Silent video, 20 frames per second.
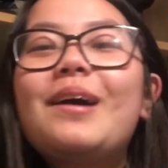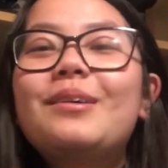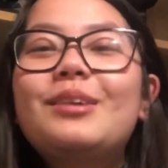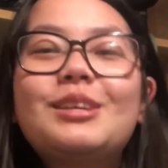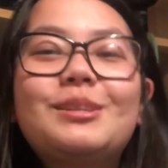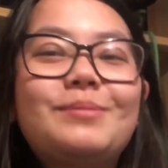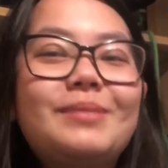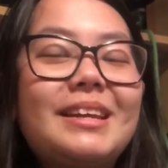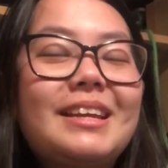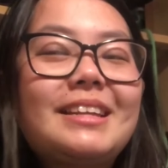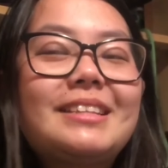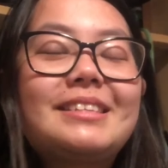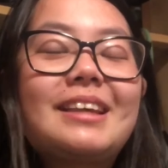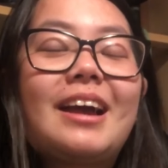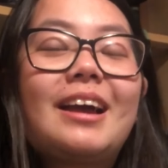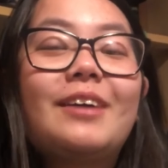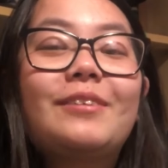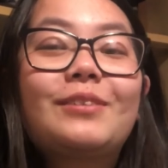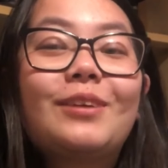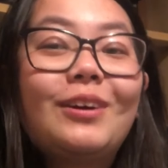which means
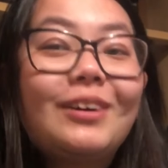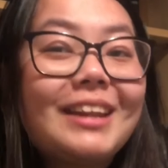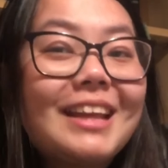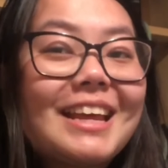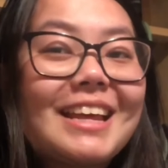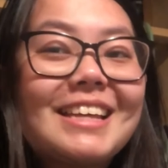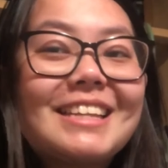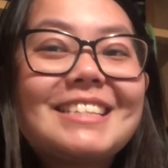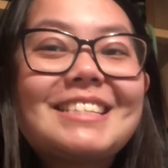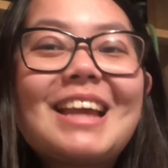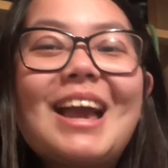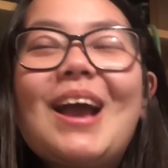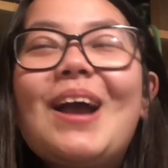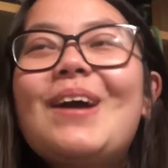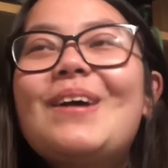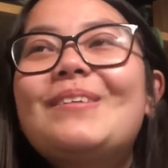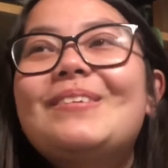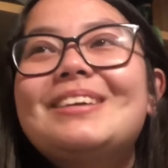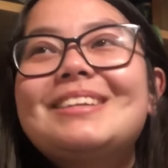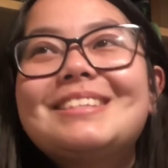I have college
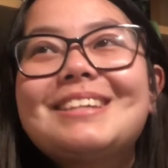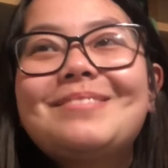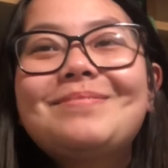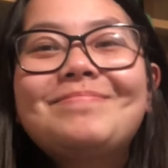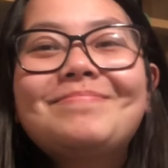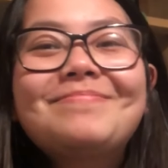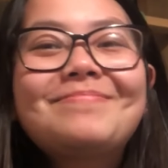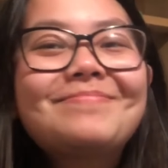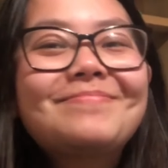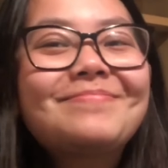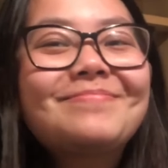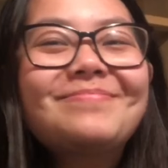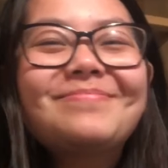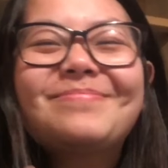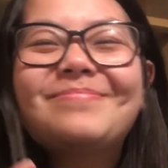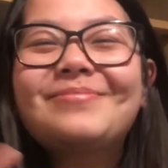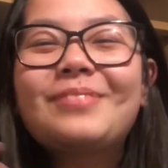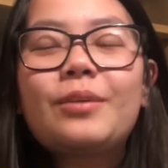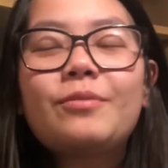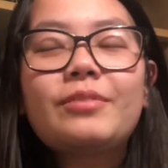which
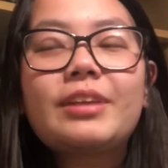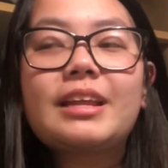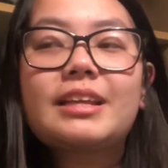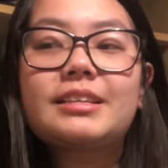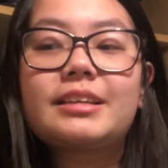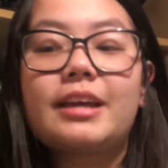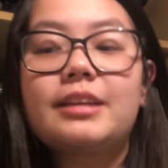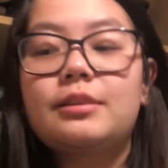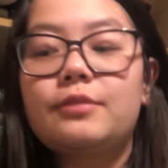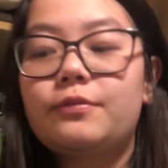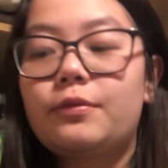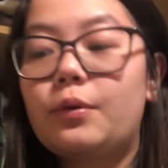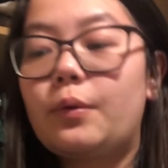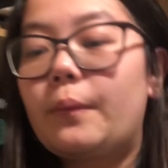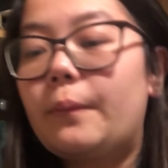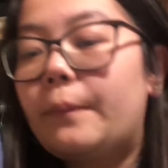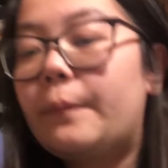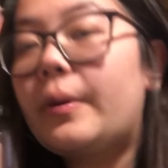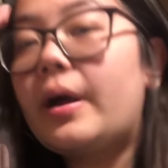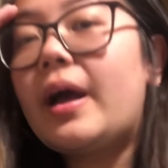I'm not really excited
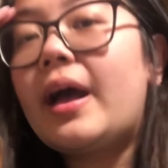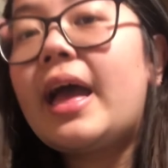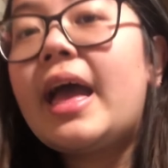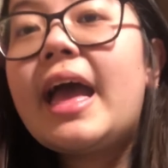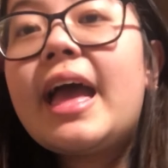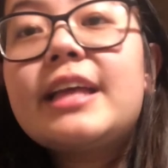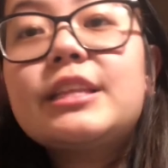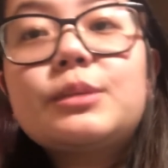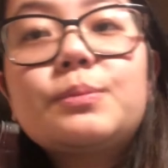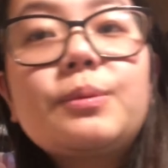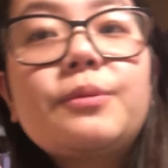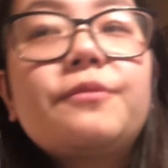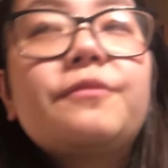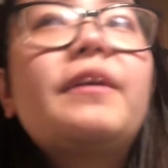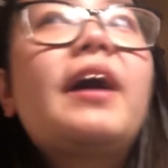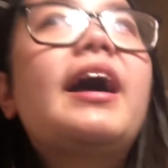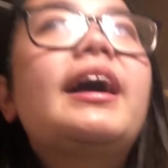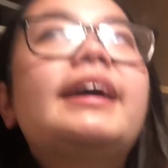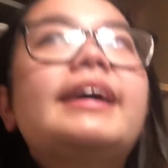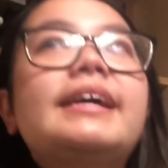for but to be
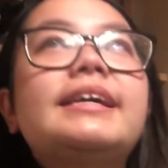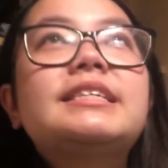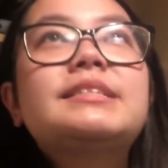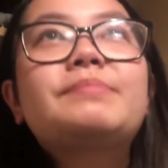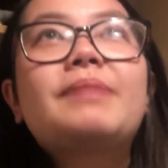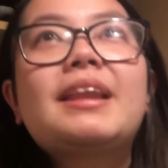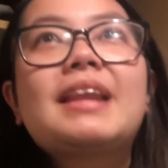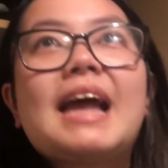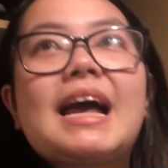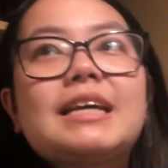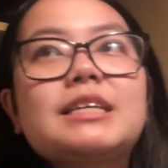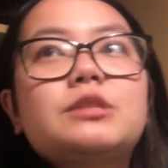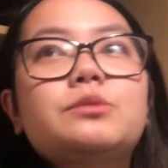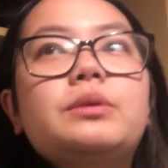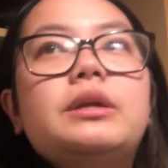fair is my last